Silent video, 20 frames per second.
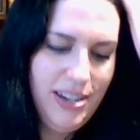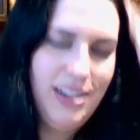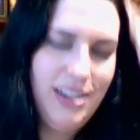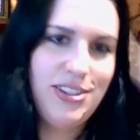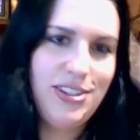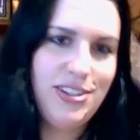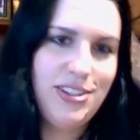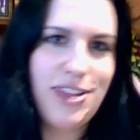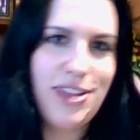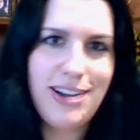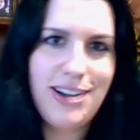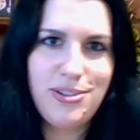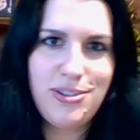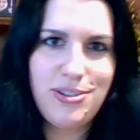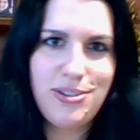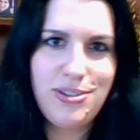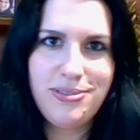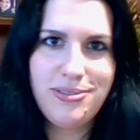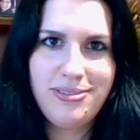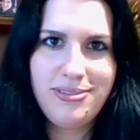so that I
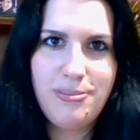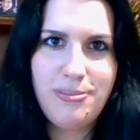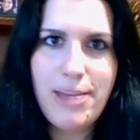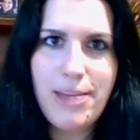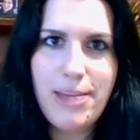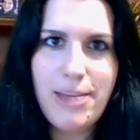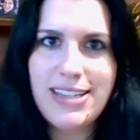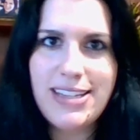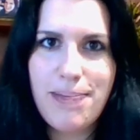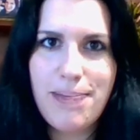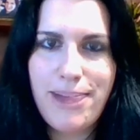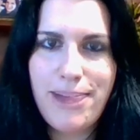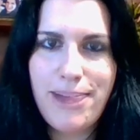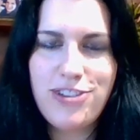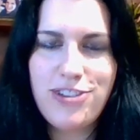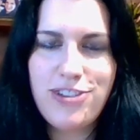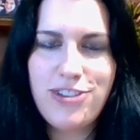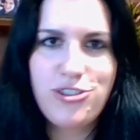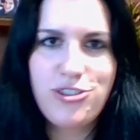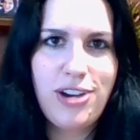don't mess up by
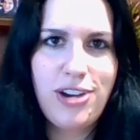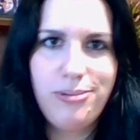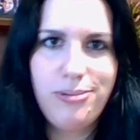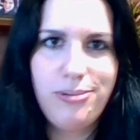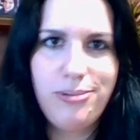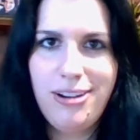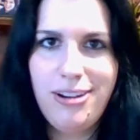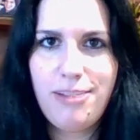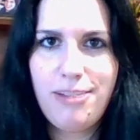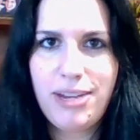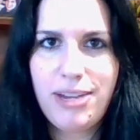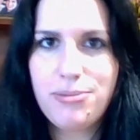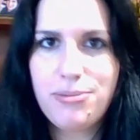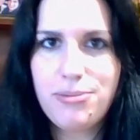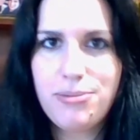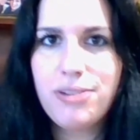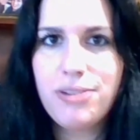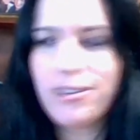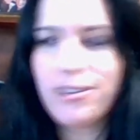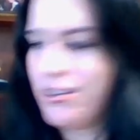just trying to read it on my
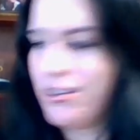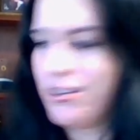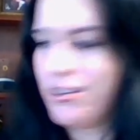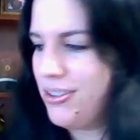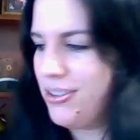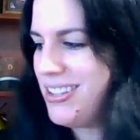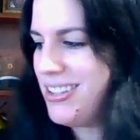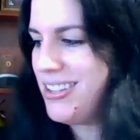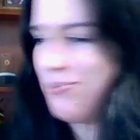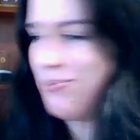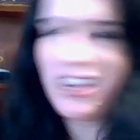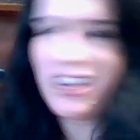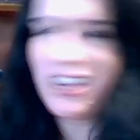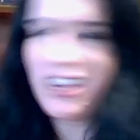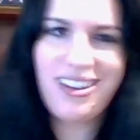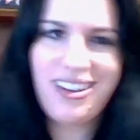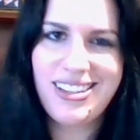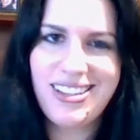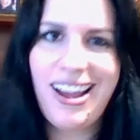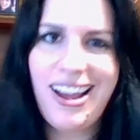computer or something
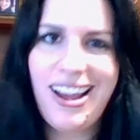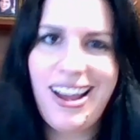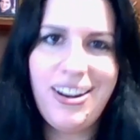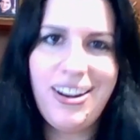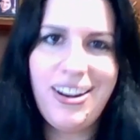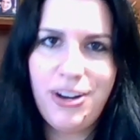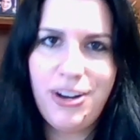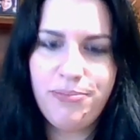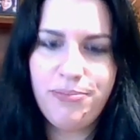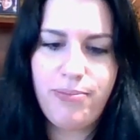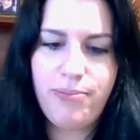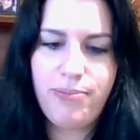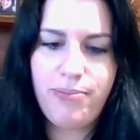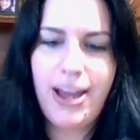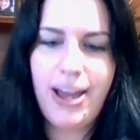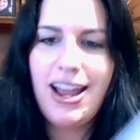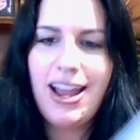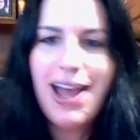else. I don't know, but